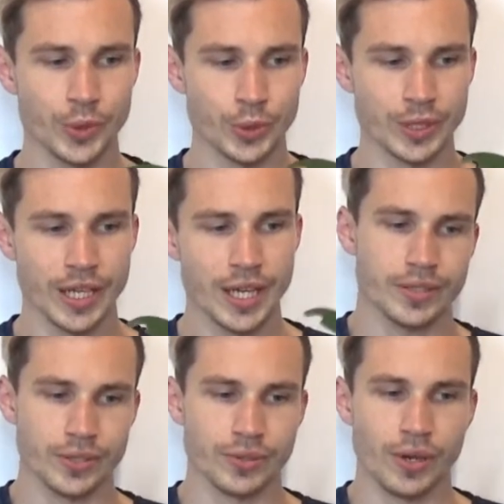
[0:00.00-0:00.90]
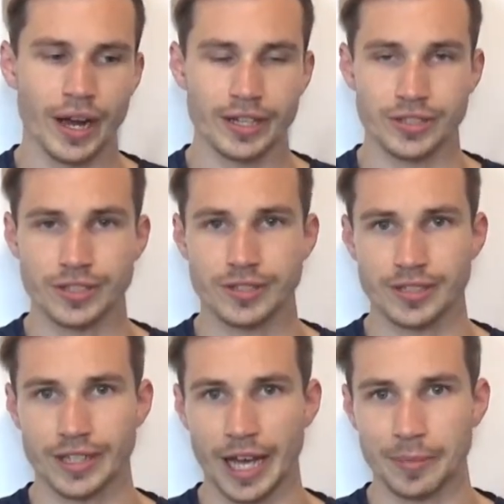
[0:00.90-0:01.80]
wood. So I
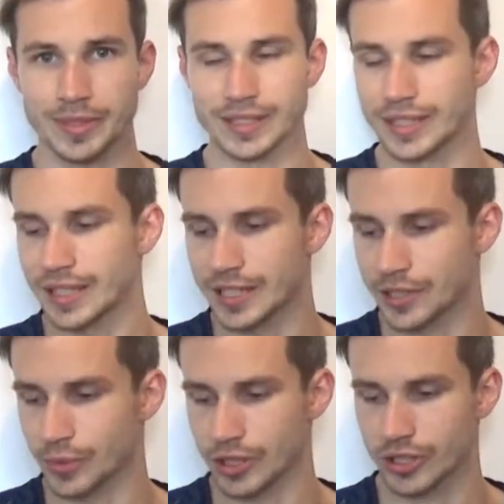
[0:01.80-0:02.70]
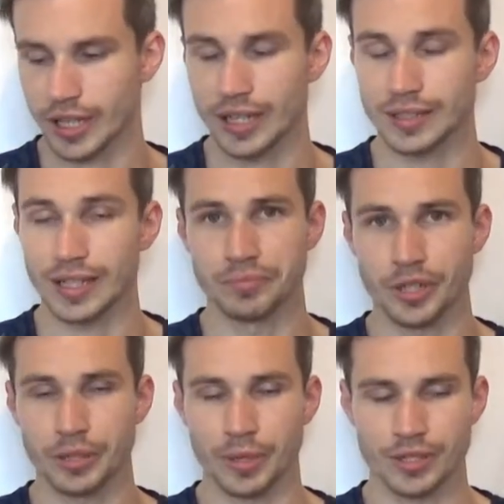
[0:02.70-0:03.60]
just kept these which can
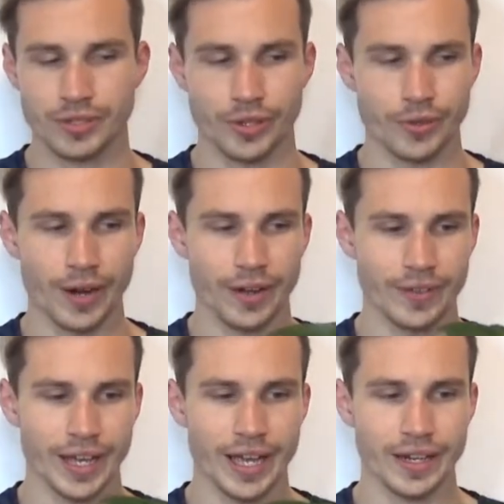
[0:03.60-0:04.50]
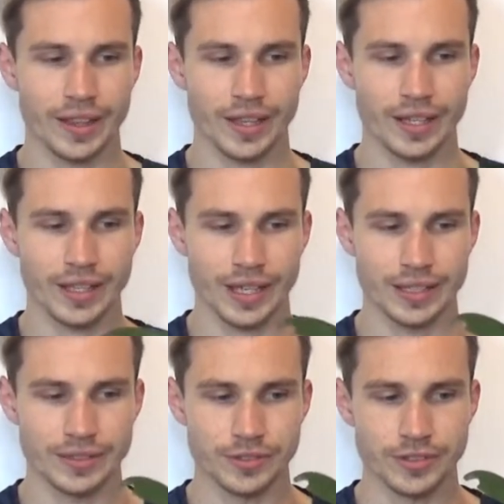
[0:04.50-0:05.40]
pretty much survive anything,
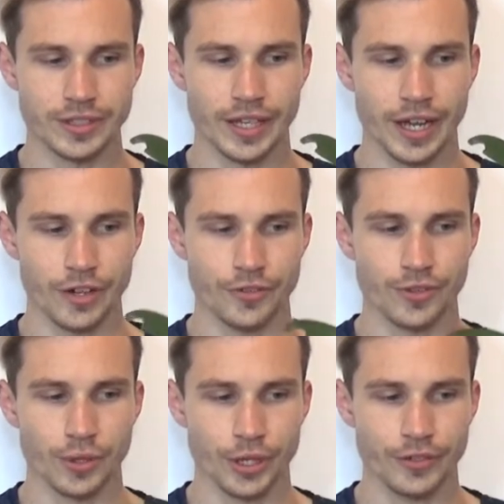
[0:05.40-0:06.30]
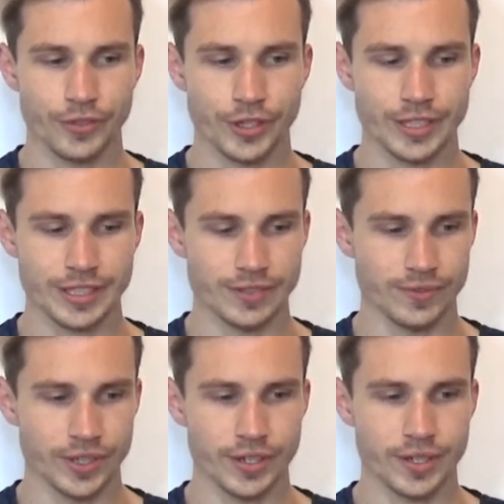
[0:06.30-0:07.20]
and they are floriferous and
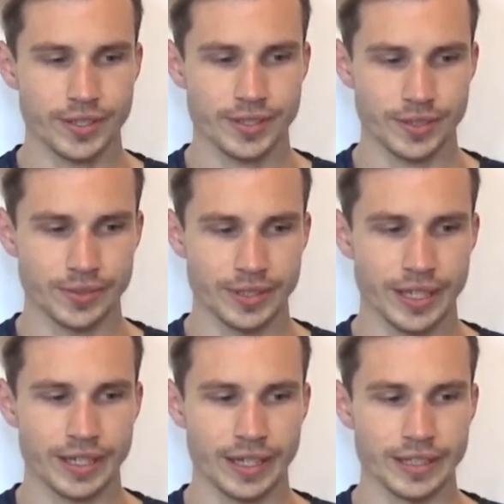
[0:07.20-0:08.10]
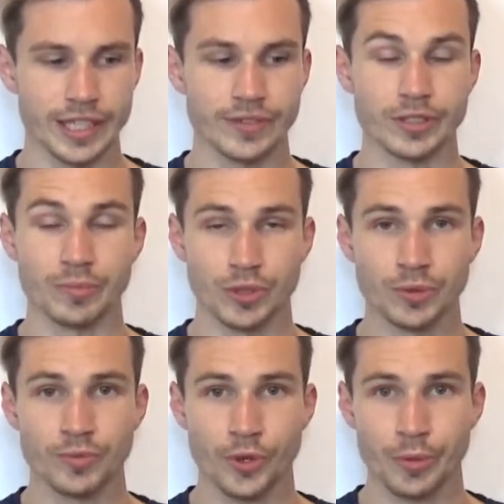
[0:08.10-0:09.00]
vigorous, so they can even
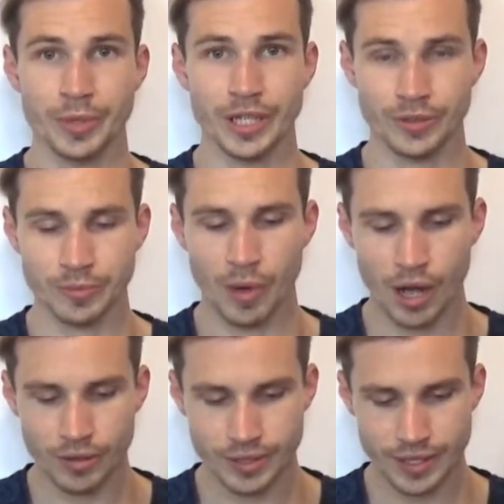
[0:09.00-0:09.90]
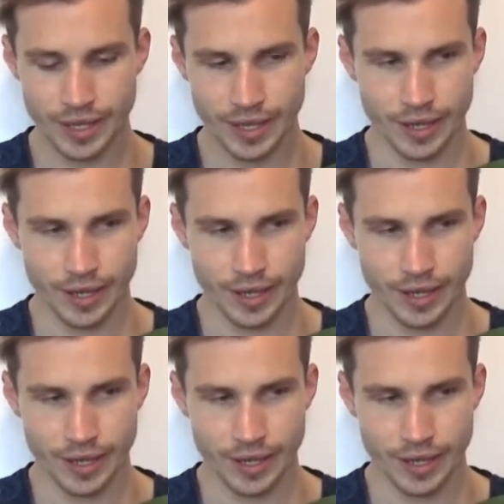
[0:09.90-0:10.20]
bloom for me on mounts.